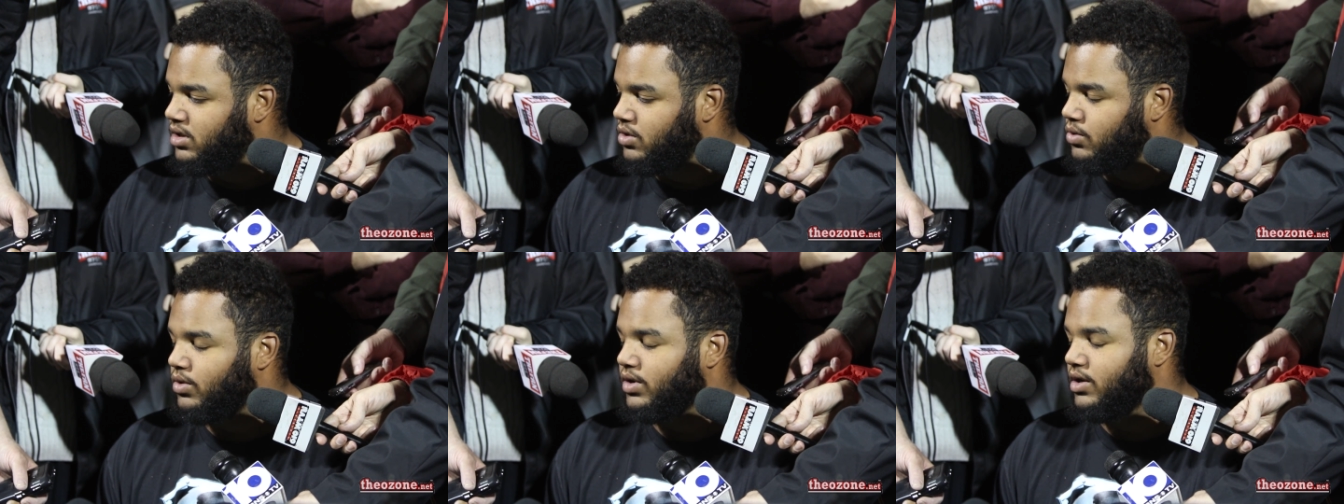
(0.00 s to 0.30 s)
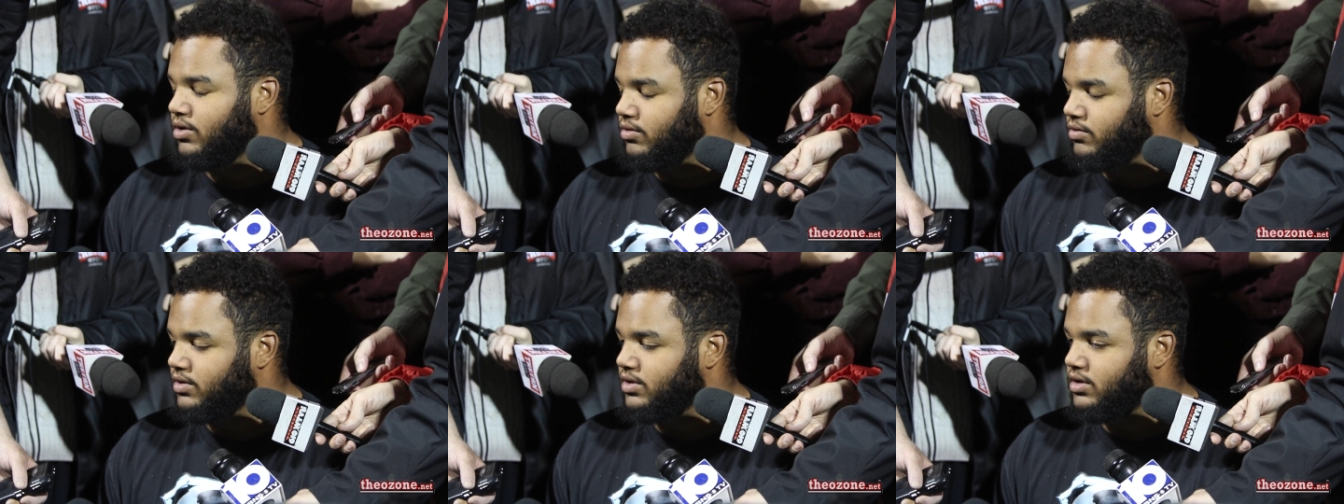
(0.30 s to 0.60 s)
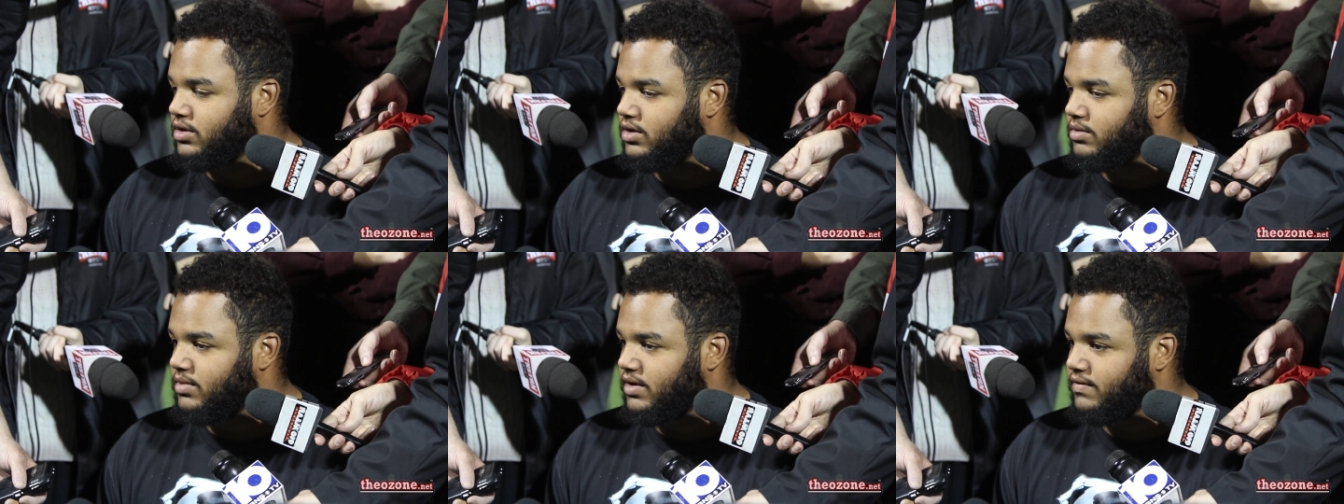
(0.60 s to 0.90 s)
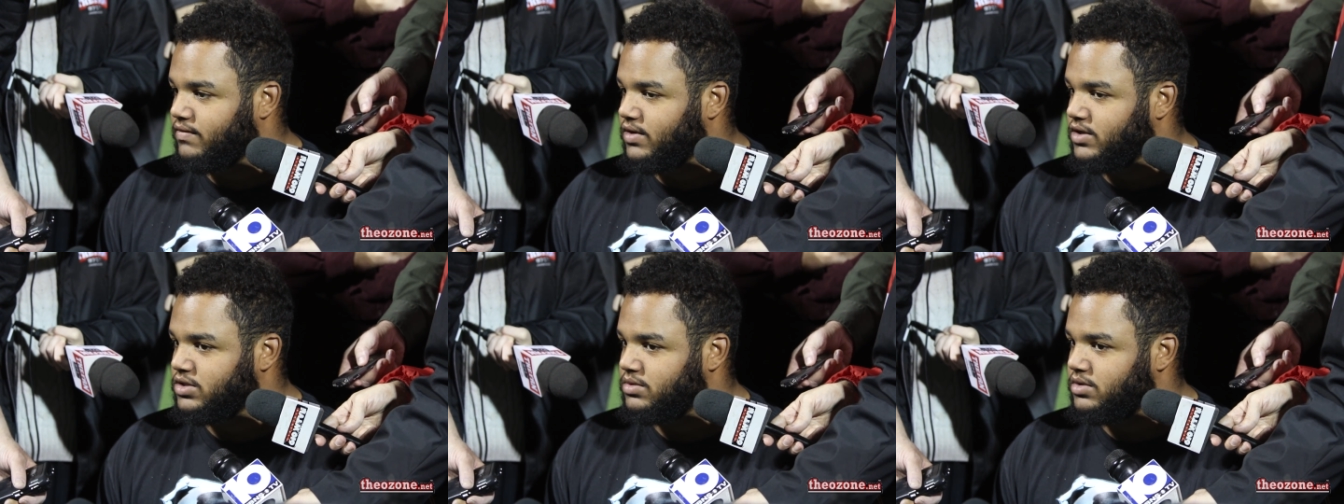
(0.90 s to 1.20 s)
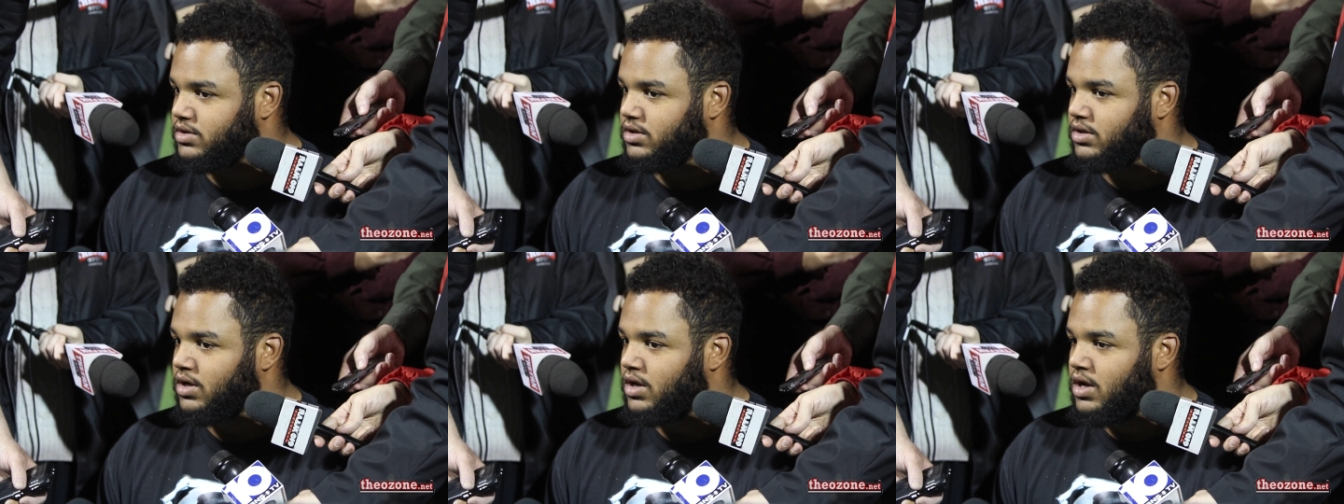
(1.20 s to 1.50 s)
Well, they were really good my
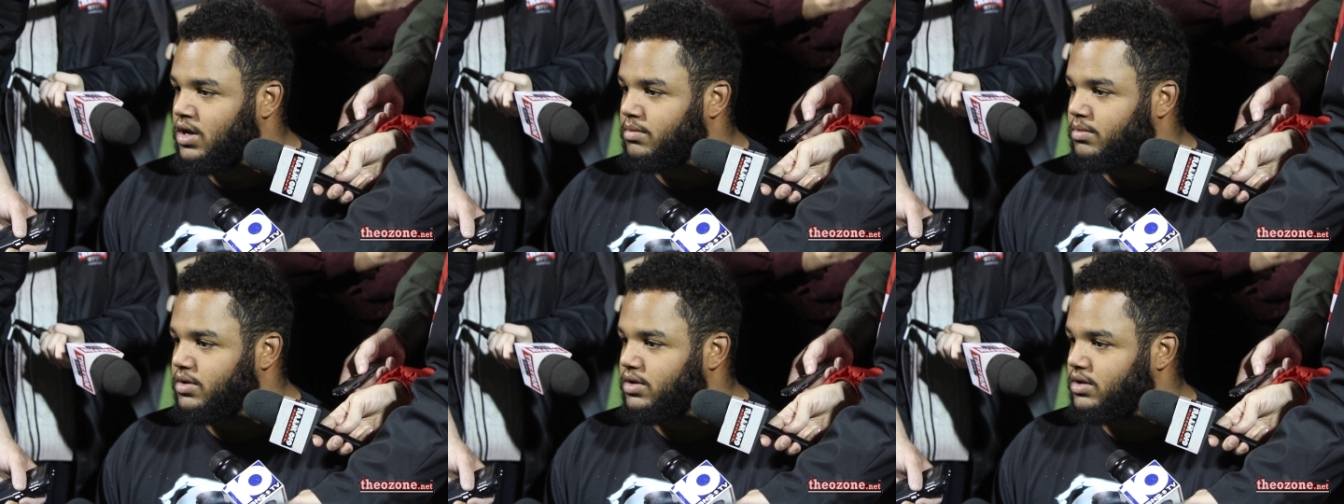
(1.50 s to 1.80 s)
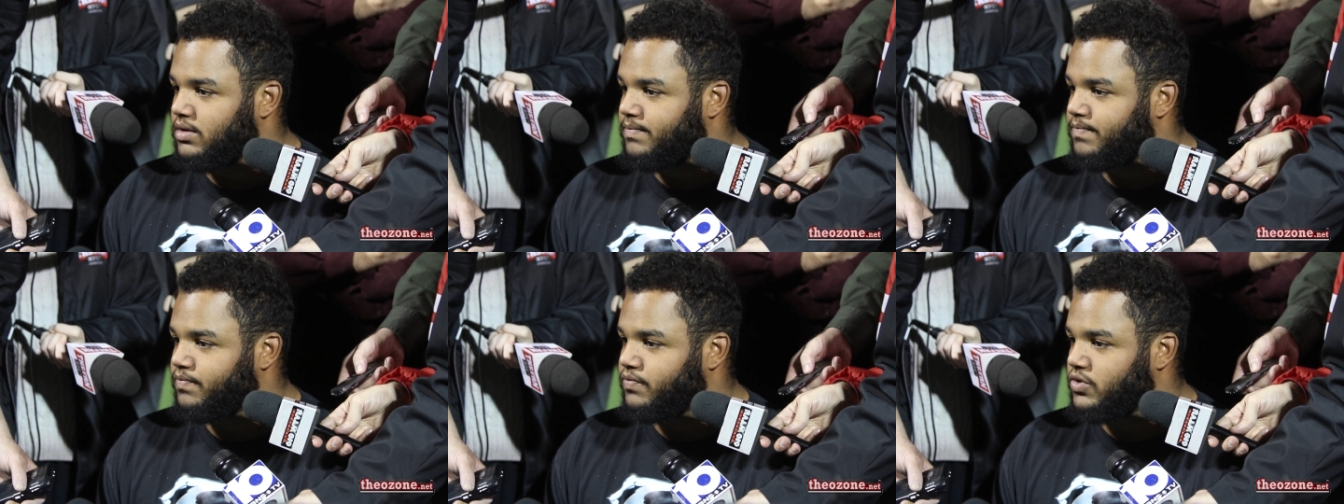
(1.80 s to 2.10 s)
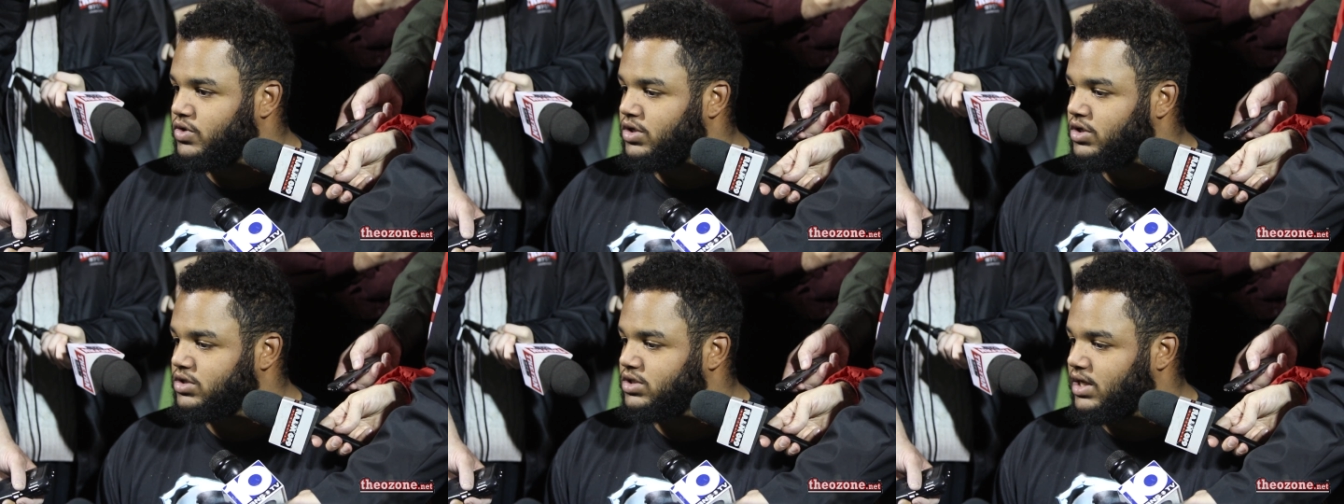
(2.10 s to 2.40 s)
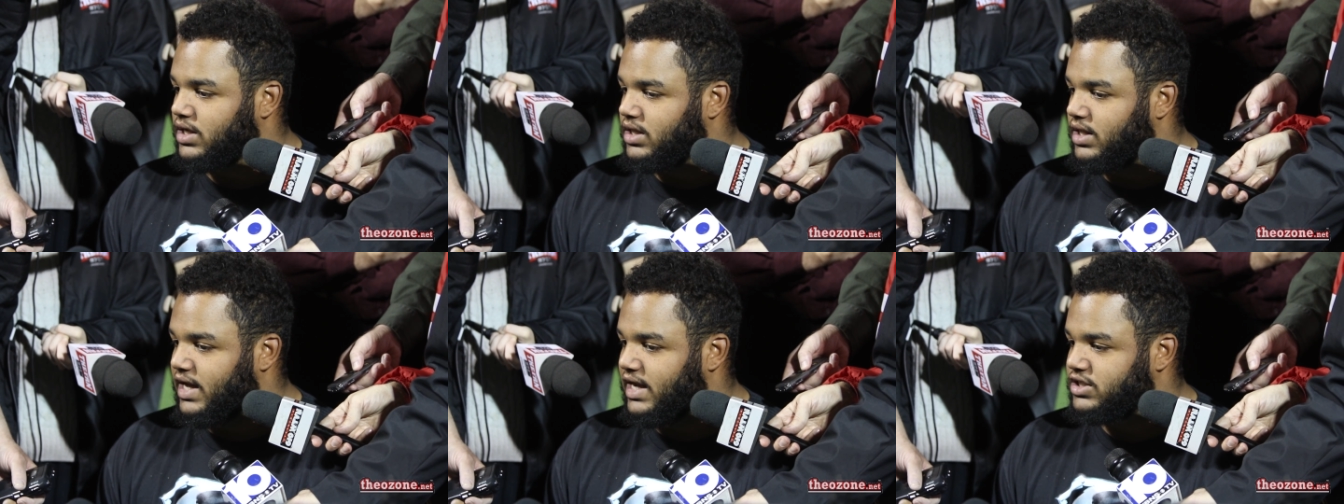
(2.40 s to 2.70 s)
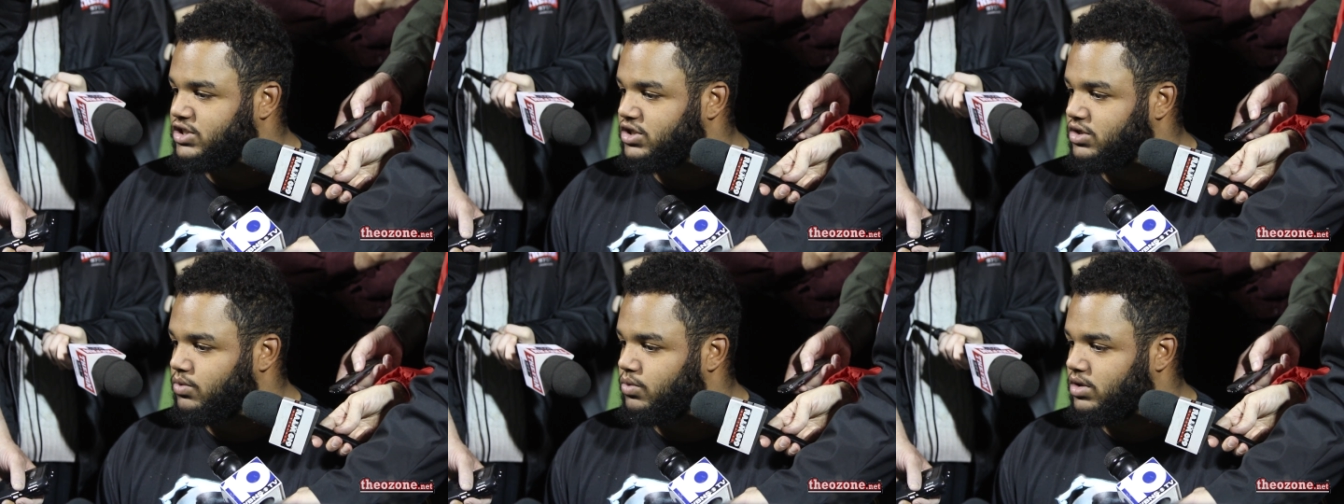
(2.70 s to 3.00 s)
freshman year. But years like
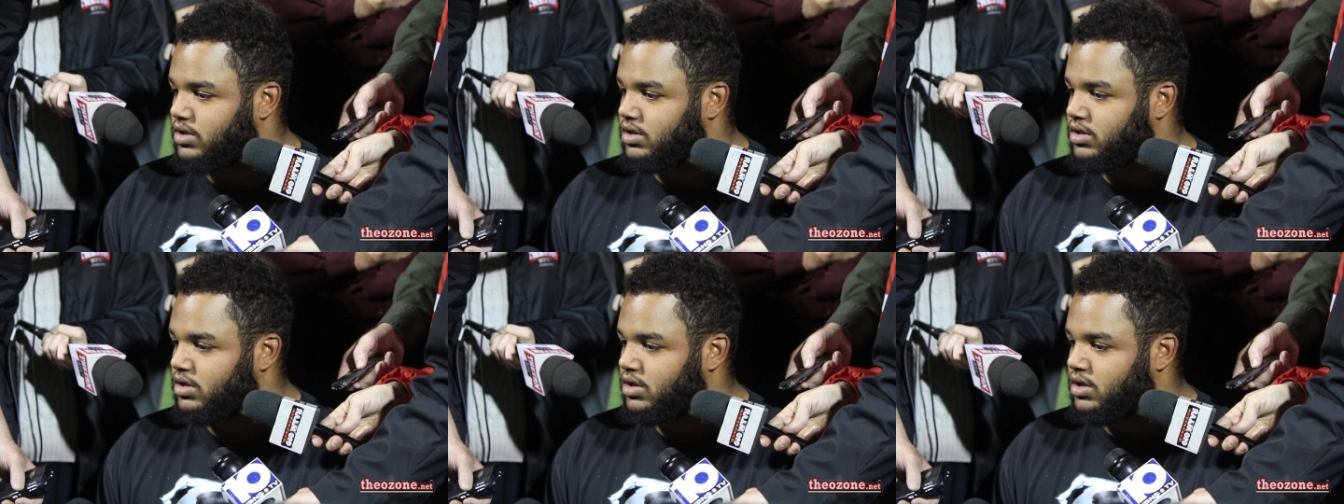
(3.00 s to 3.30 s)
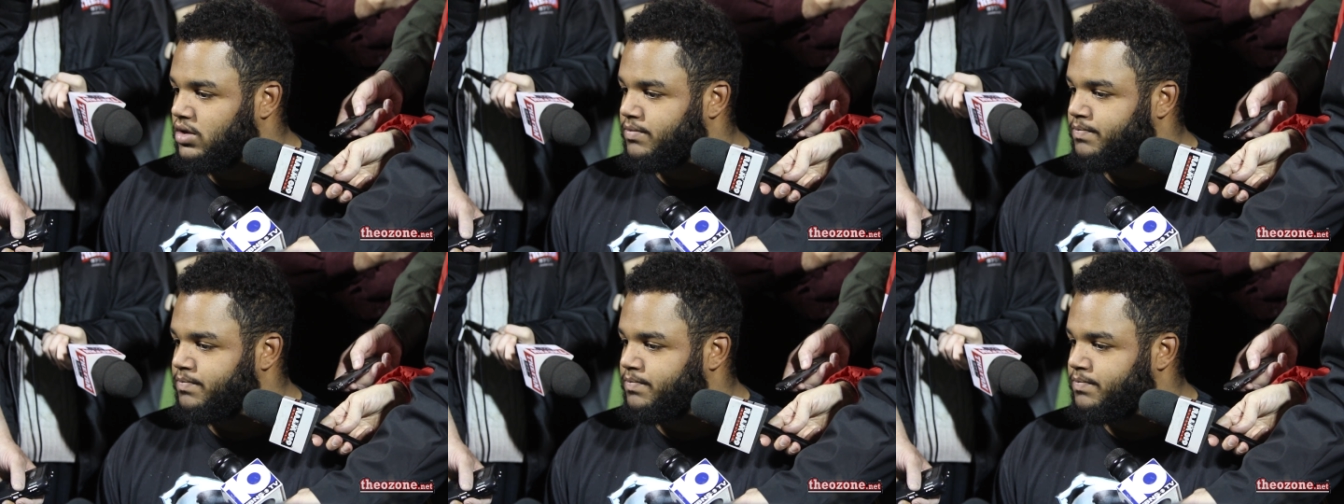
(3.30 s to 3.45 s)
last year where